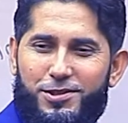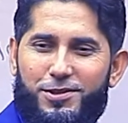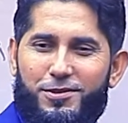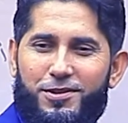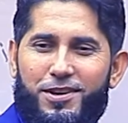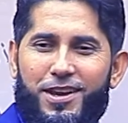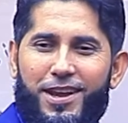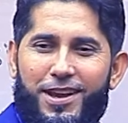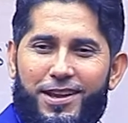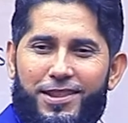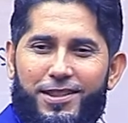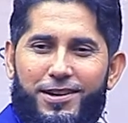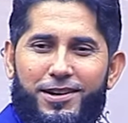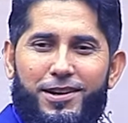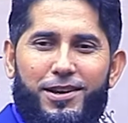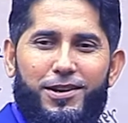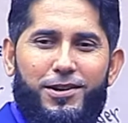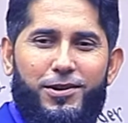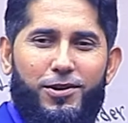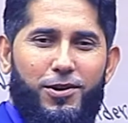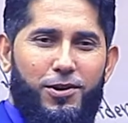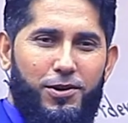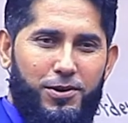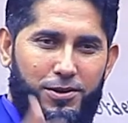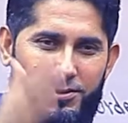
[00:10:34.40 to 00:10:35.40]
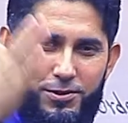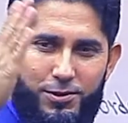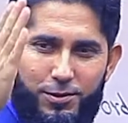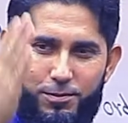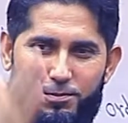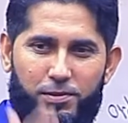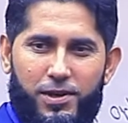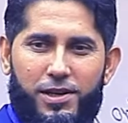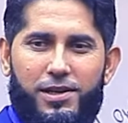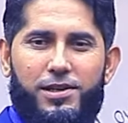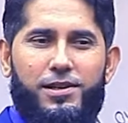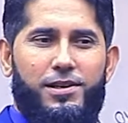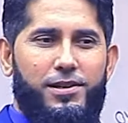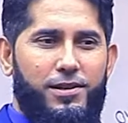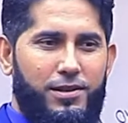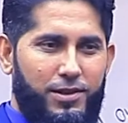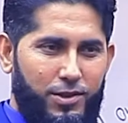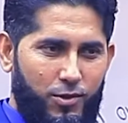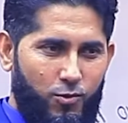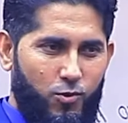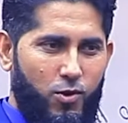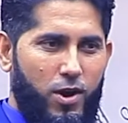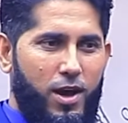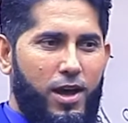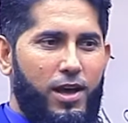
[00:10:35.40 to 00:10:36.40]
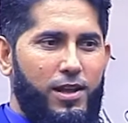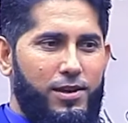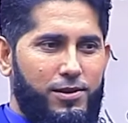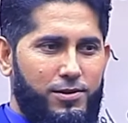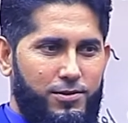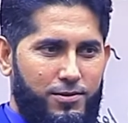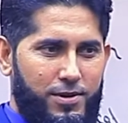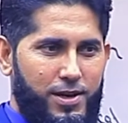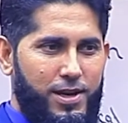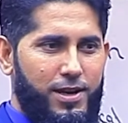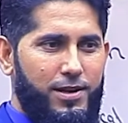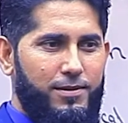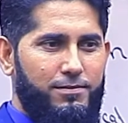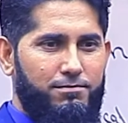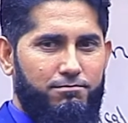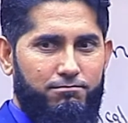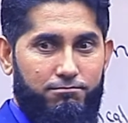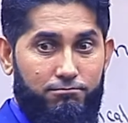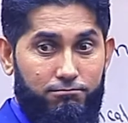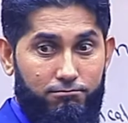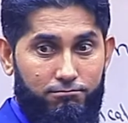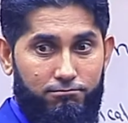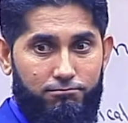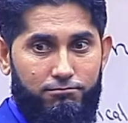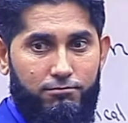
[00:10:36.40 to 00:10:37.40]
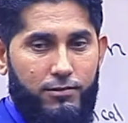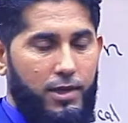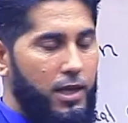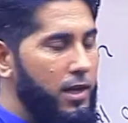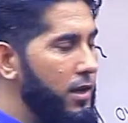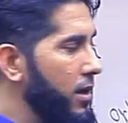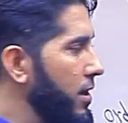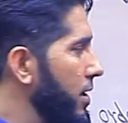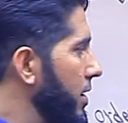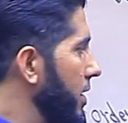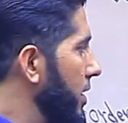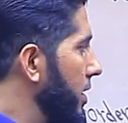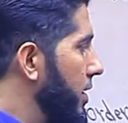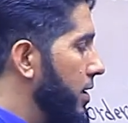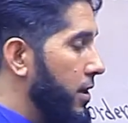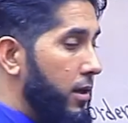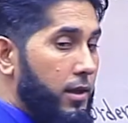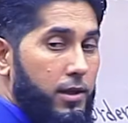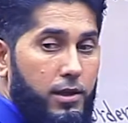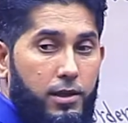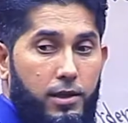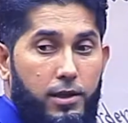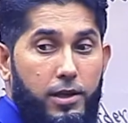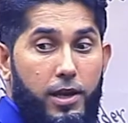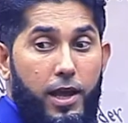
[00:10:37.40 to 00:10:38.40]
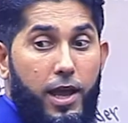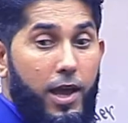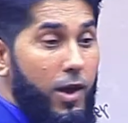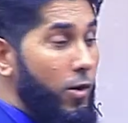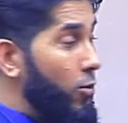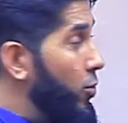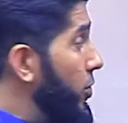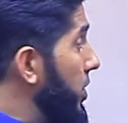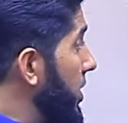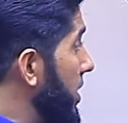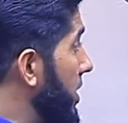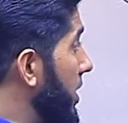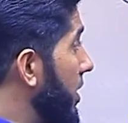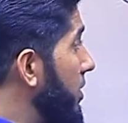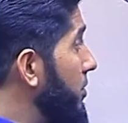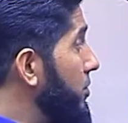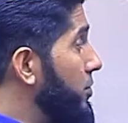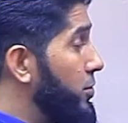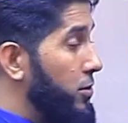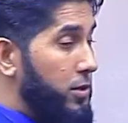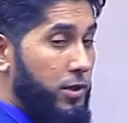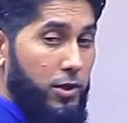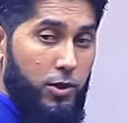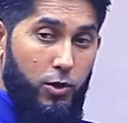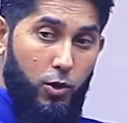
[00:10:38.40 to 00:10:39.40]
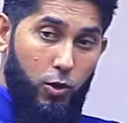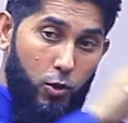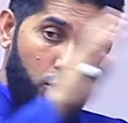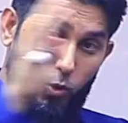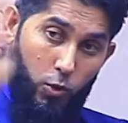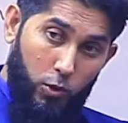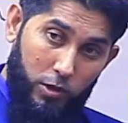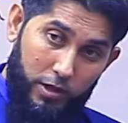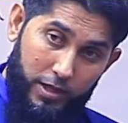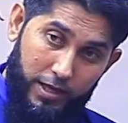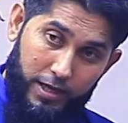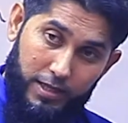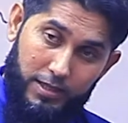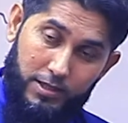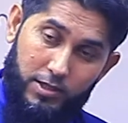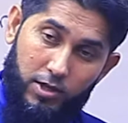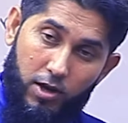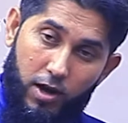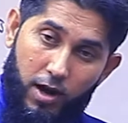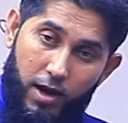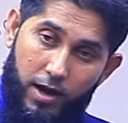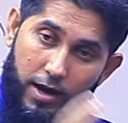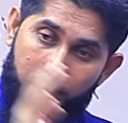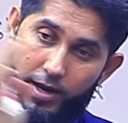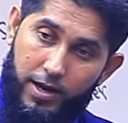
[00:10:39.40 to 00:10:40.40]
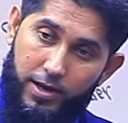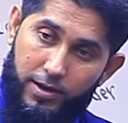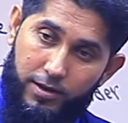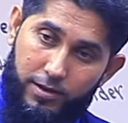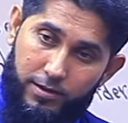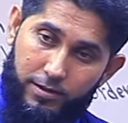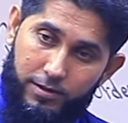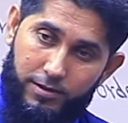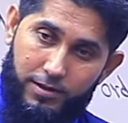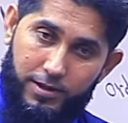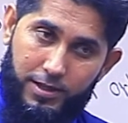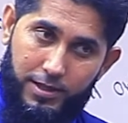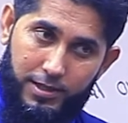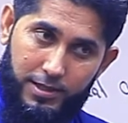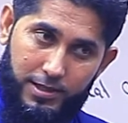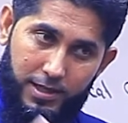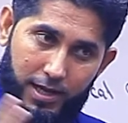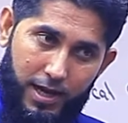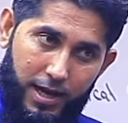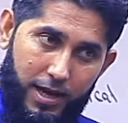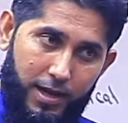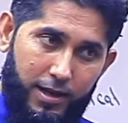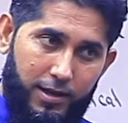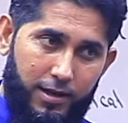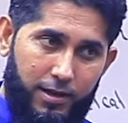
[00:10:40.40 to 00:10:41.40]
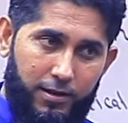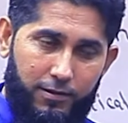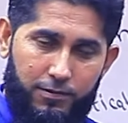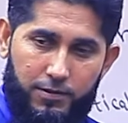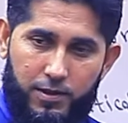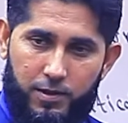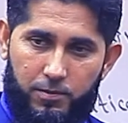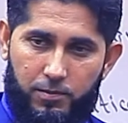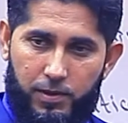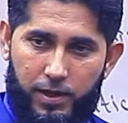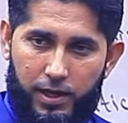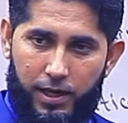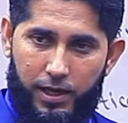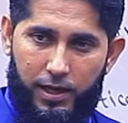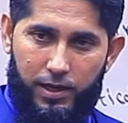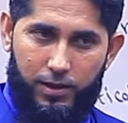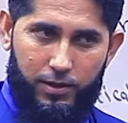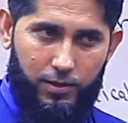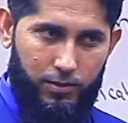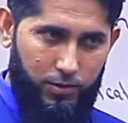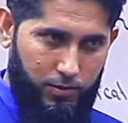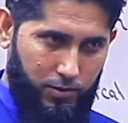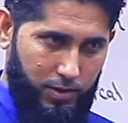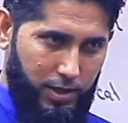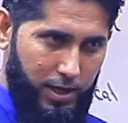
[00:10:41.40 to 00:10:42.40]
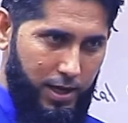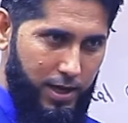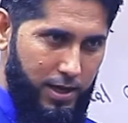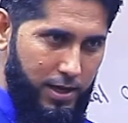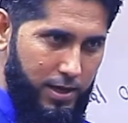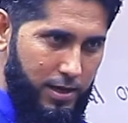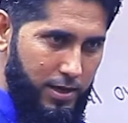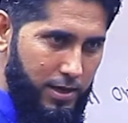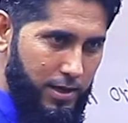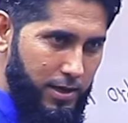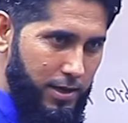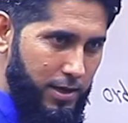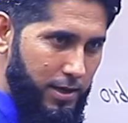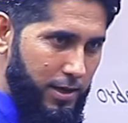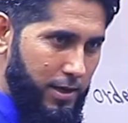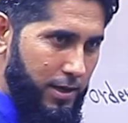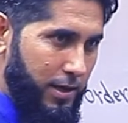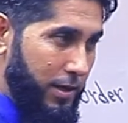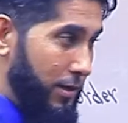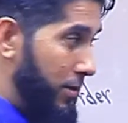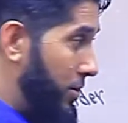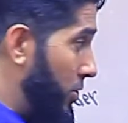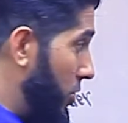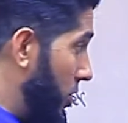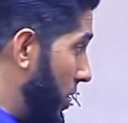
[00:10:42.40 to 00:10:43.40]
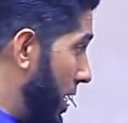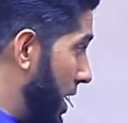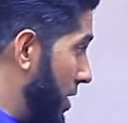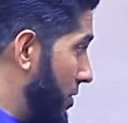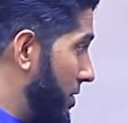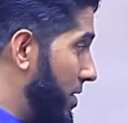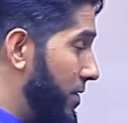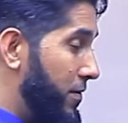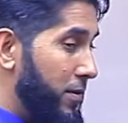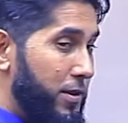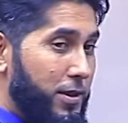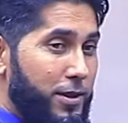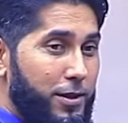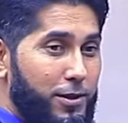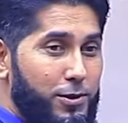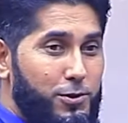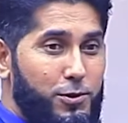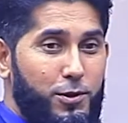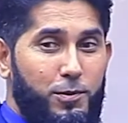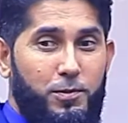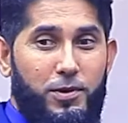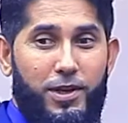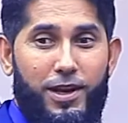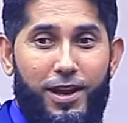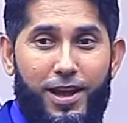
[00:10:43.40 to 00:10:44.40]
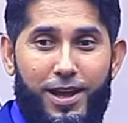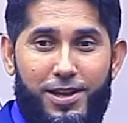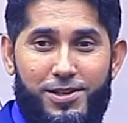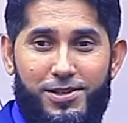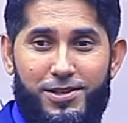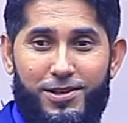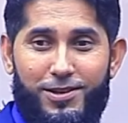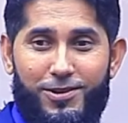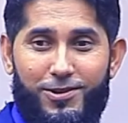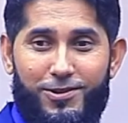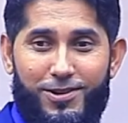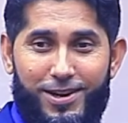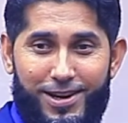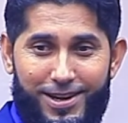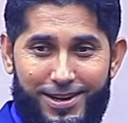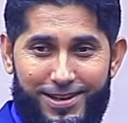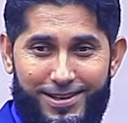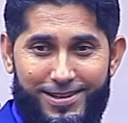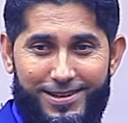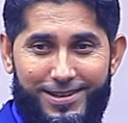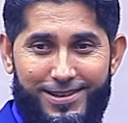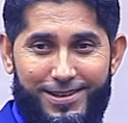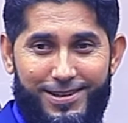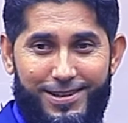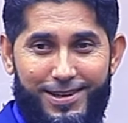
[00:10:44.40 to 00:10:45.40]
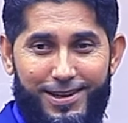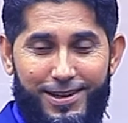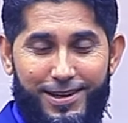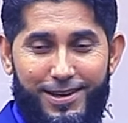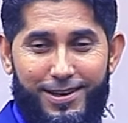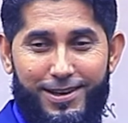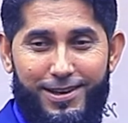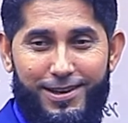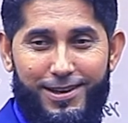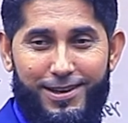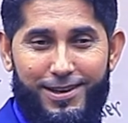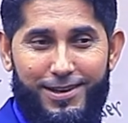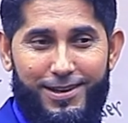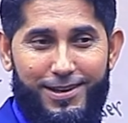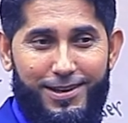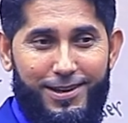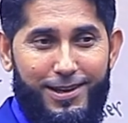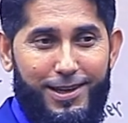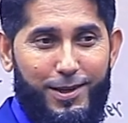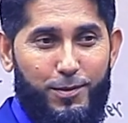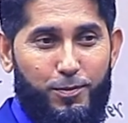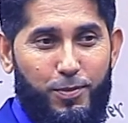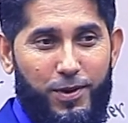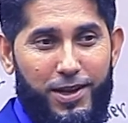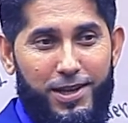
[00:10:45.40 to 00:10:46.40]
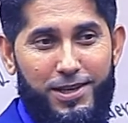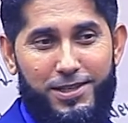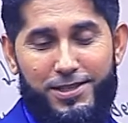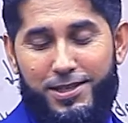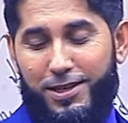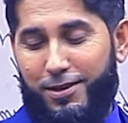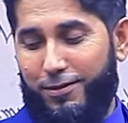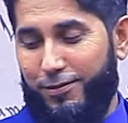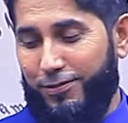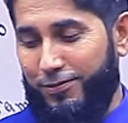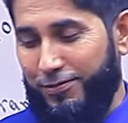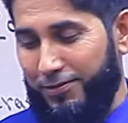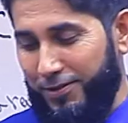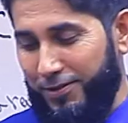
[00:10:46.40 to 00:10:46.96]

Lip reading: together in order to build the walls, right? Now we go to the entire design of the building, okay? So now everything should be logical, right? In place of,